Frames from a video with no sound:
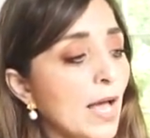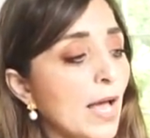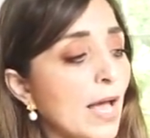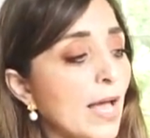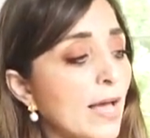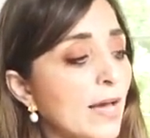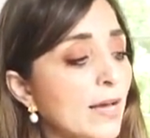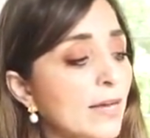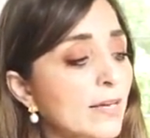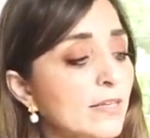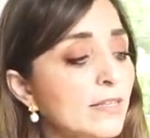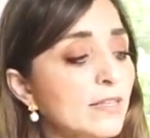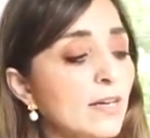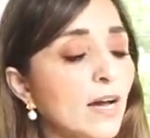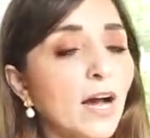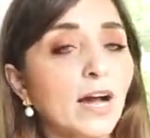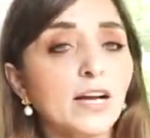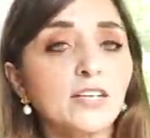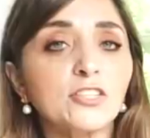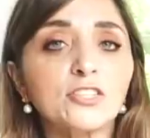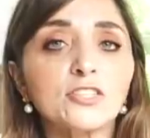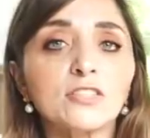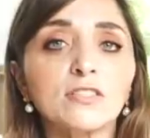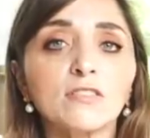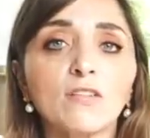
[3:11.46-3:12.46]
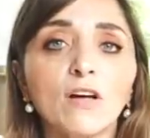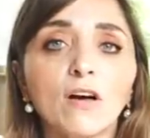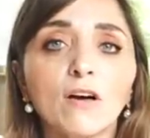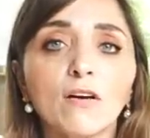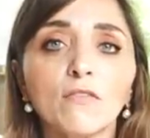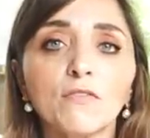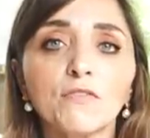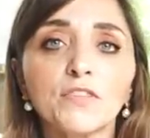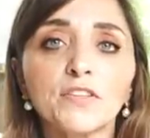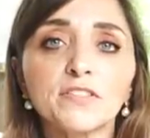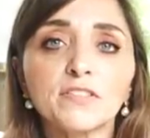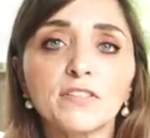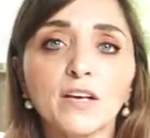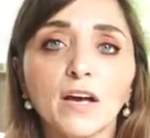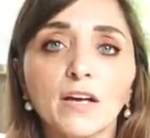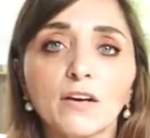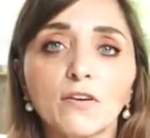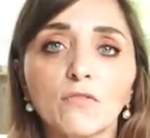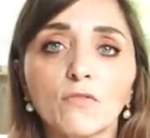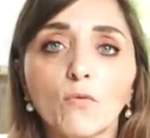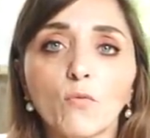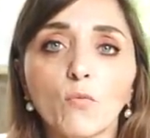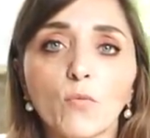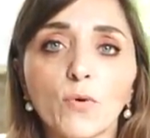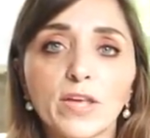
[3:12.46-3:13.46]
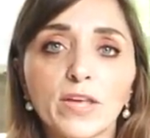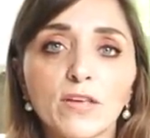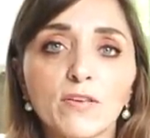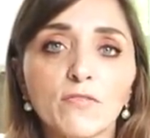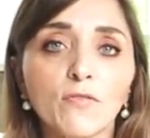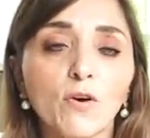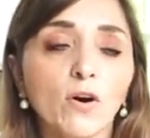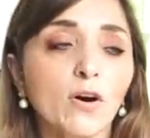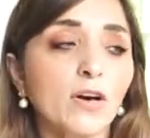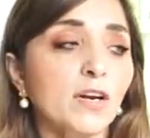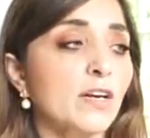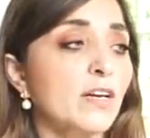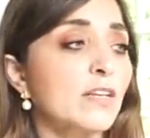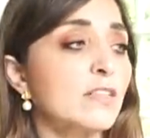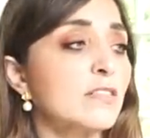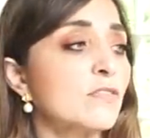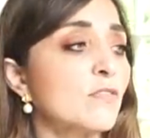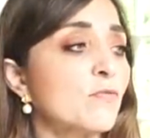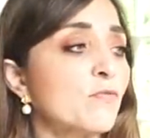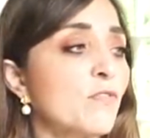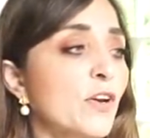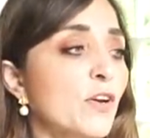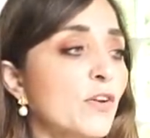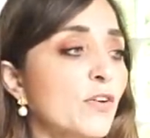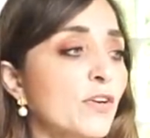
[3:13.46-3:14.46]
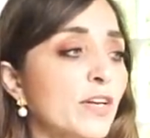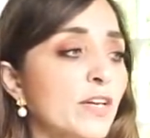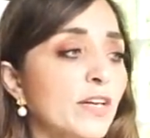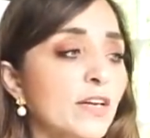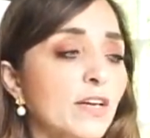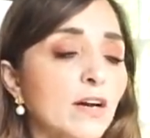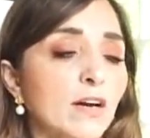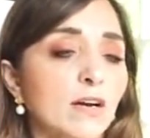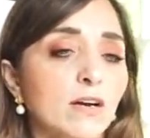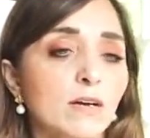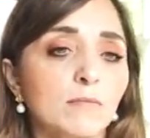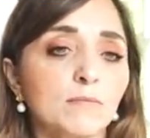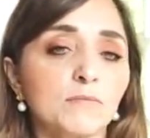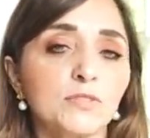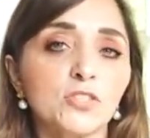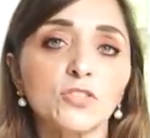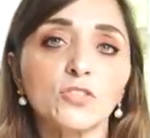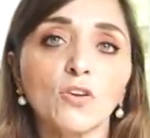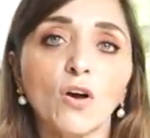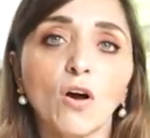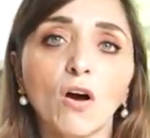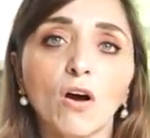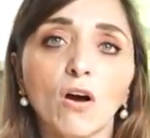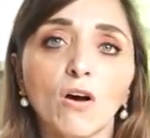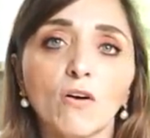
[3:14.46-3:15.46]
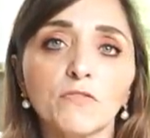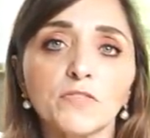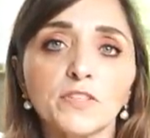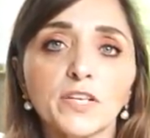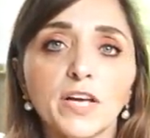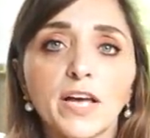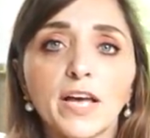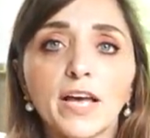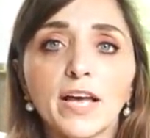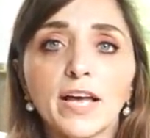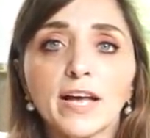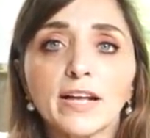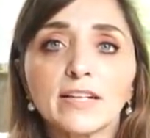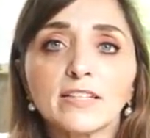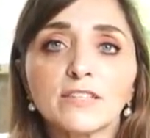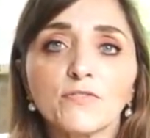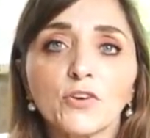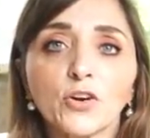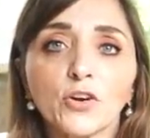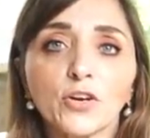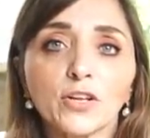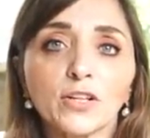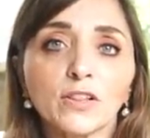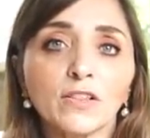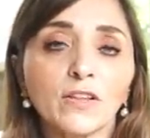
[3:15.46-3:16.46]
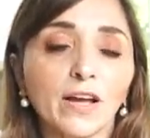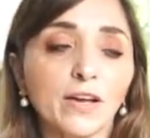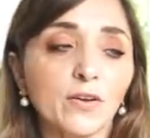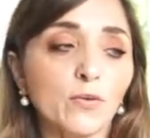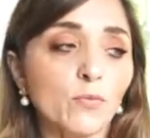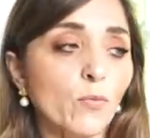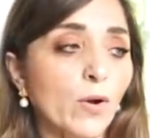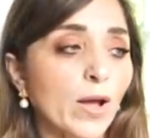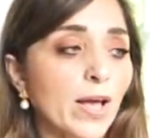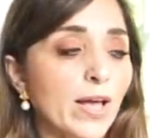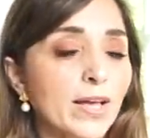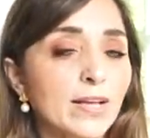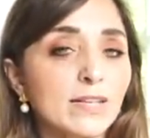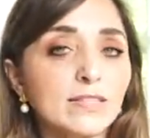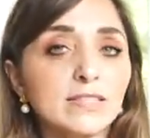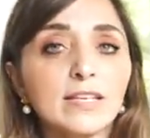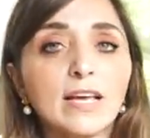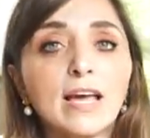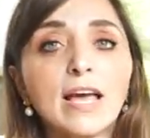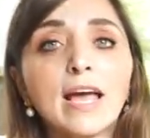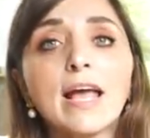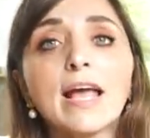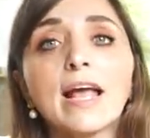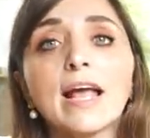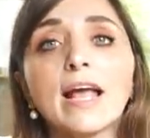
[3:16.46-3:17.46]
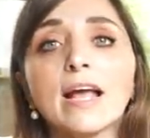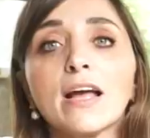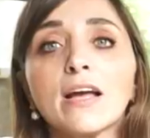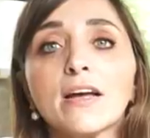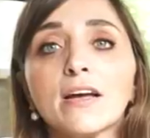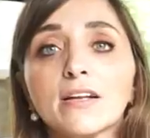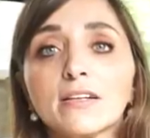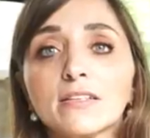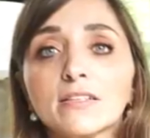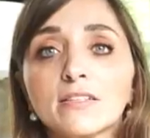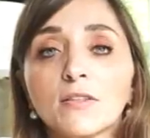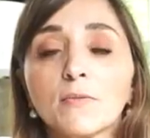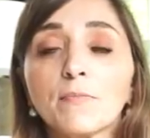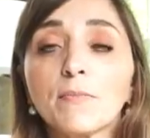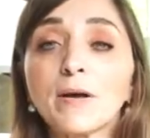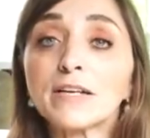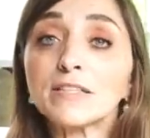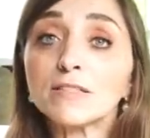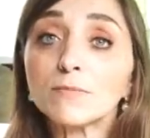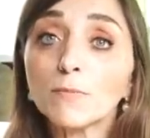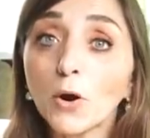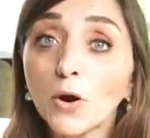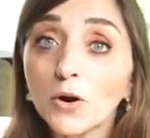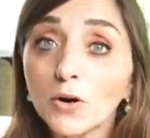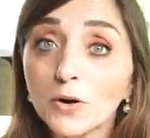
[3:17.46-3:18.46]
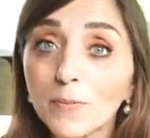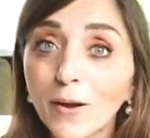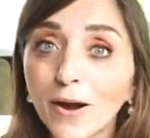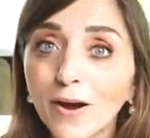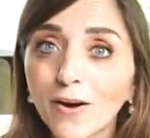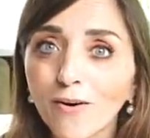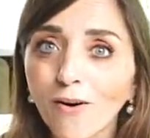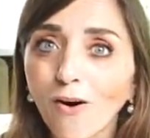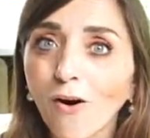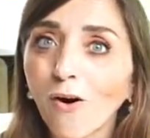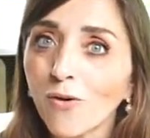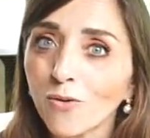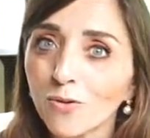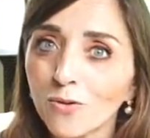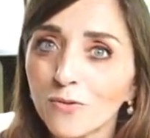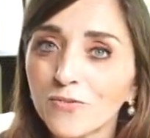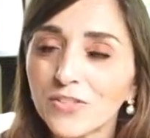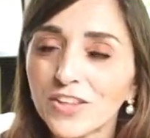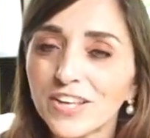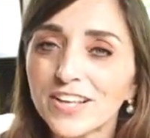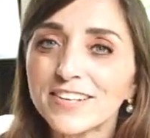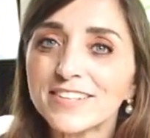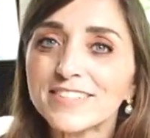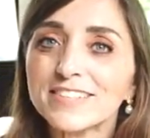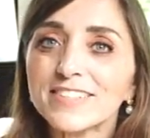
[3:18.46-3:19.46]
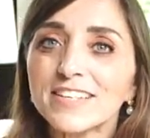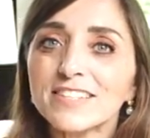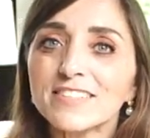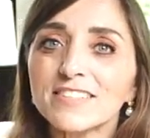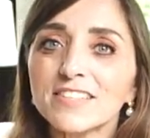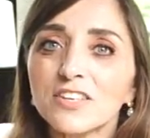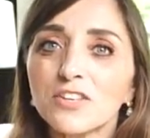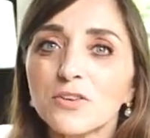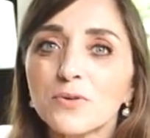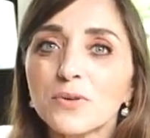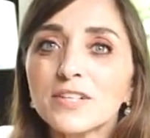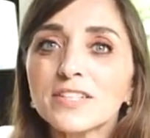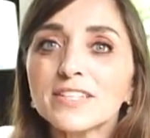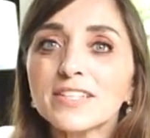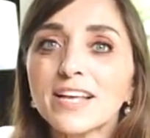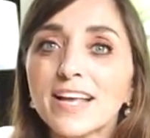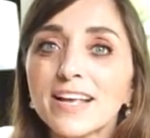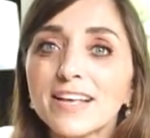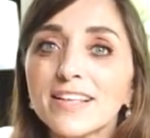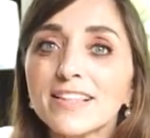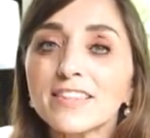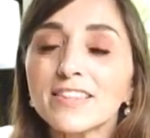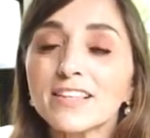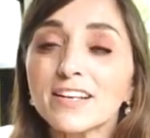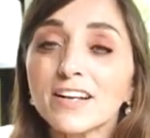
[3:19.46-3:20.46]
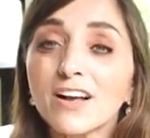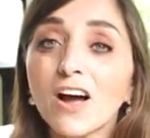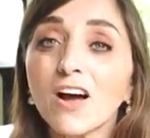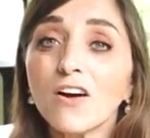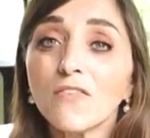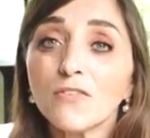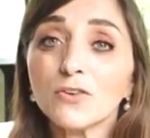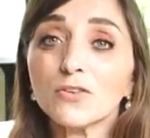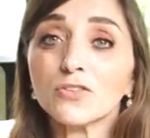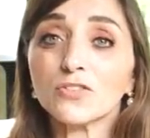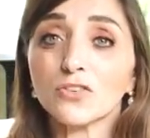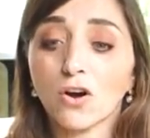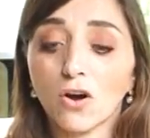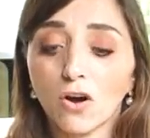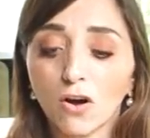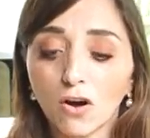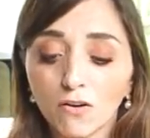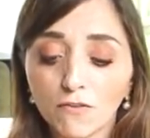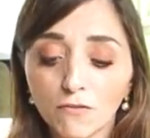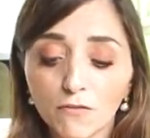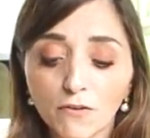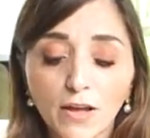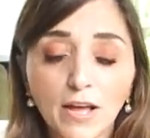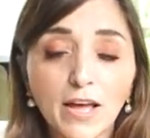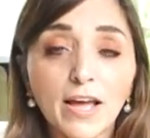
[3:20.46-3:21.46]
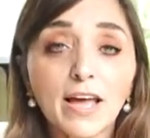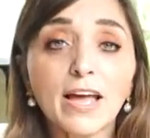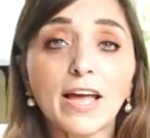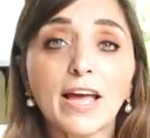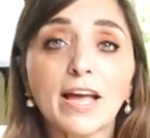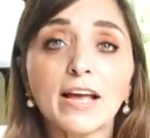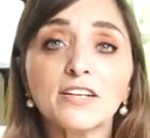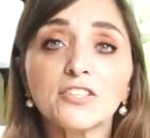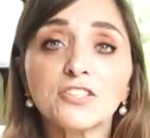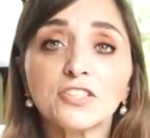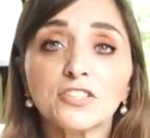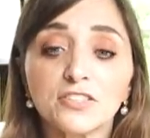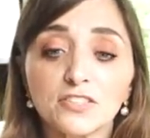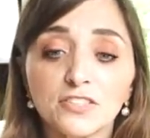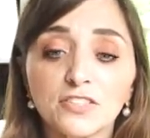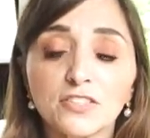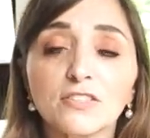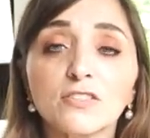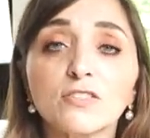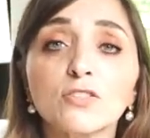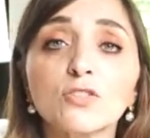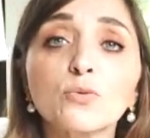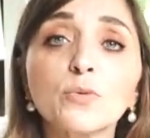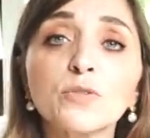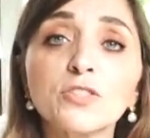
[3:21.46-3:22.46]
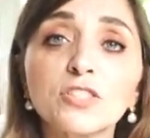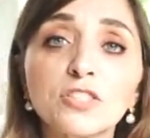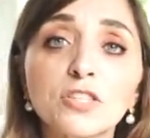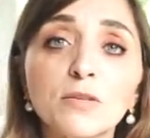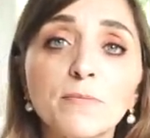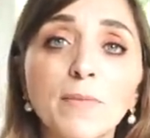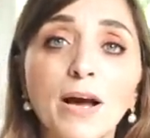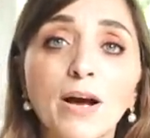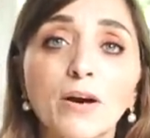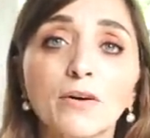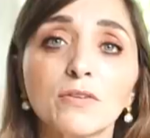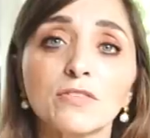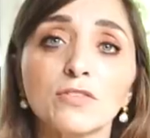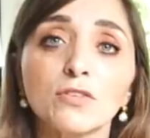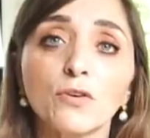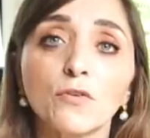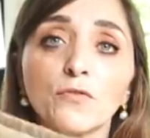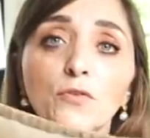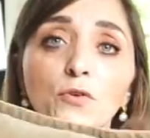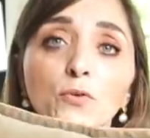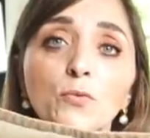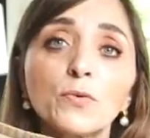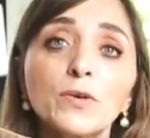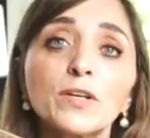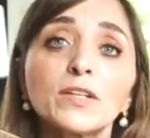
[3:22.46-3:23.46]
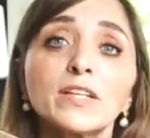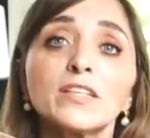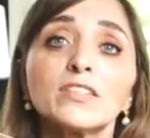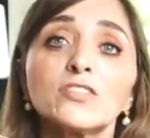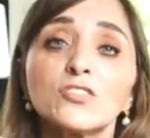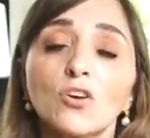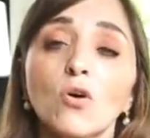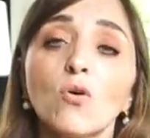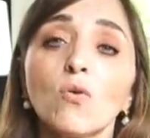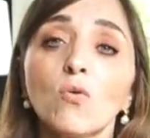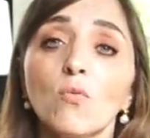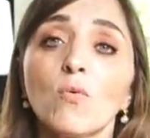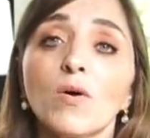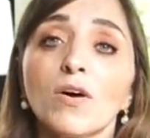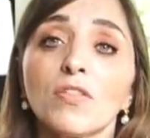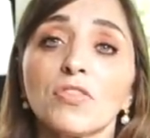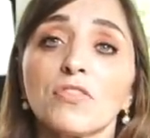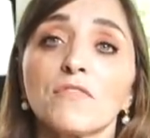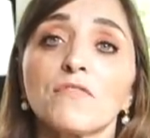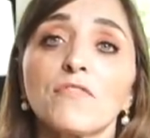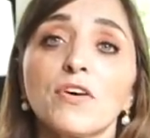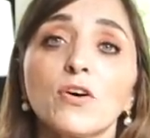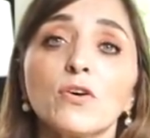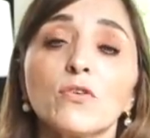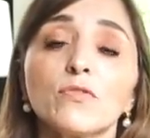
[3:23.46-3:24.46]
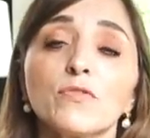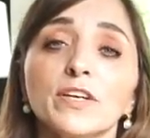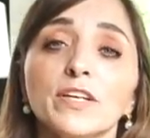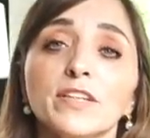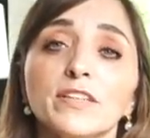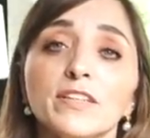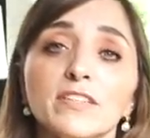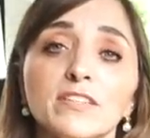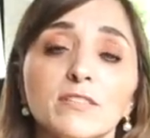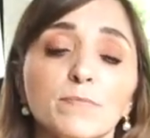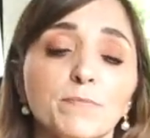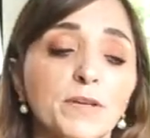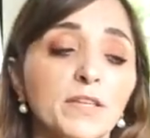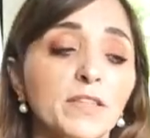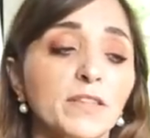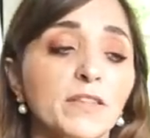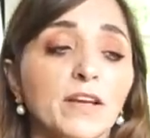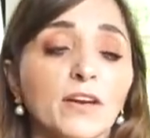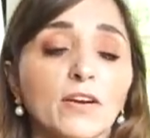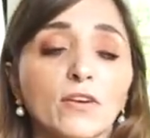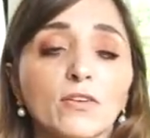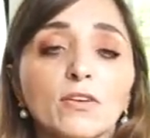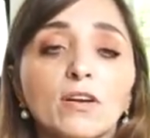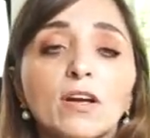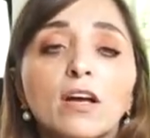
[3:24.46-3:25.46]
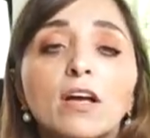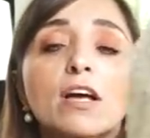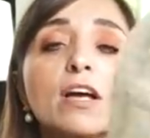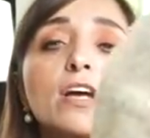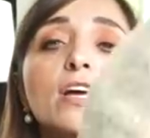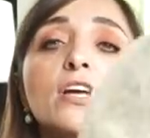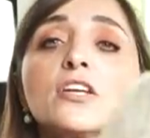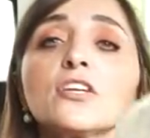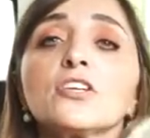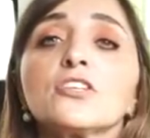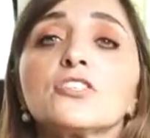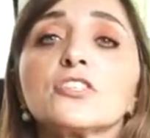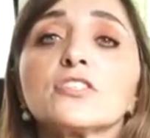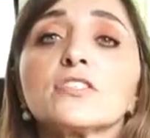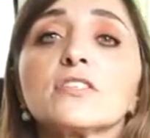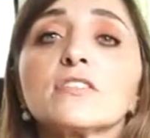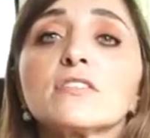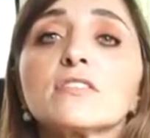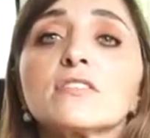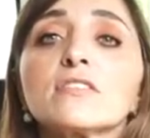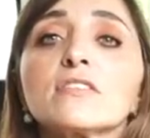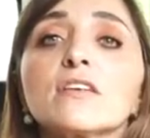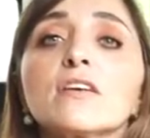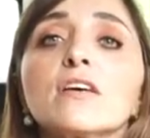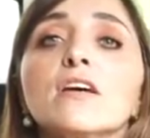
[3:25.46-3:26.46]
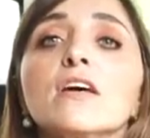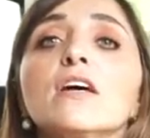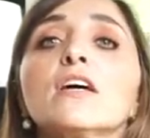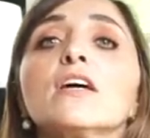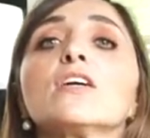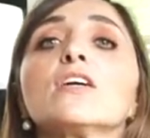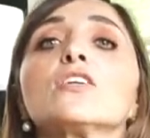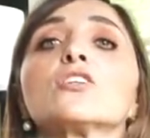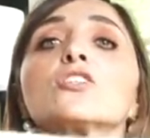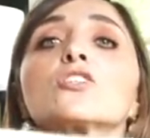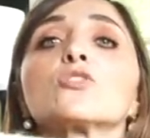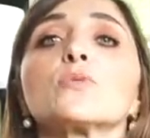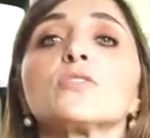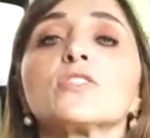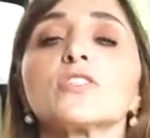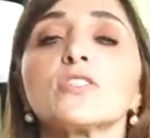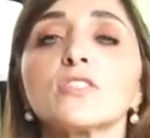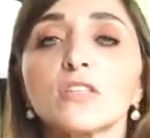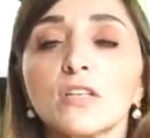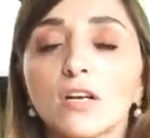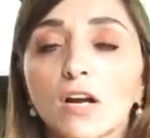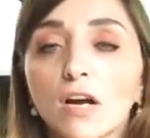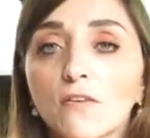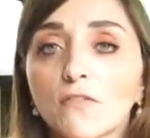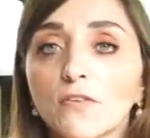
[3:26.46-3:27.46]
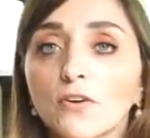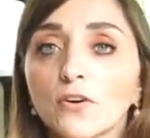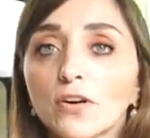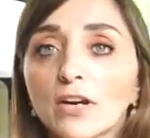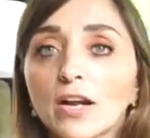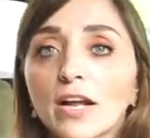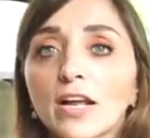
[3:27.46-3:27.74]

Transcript: and I just love this kind of weave on it. It's very soft, it's very lightweight, and the best part about all of these is that you can take the covers off and just switch them out. So if you really don't want the velvet that's been there, you just switch the cover.